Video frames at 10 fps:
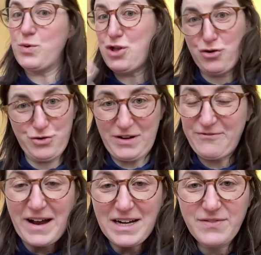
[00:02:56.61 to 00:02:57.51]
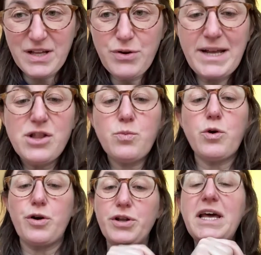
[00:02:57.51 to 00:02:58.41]
which effectively creates a
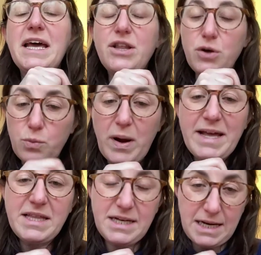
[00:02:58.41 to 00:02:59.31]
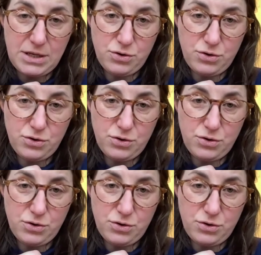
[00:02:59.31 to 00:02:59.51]
world, the way that it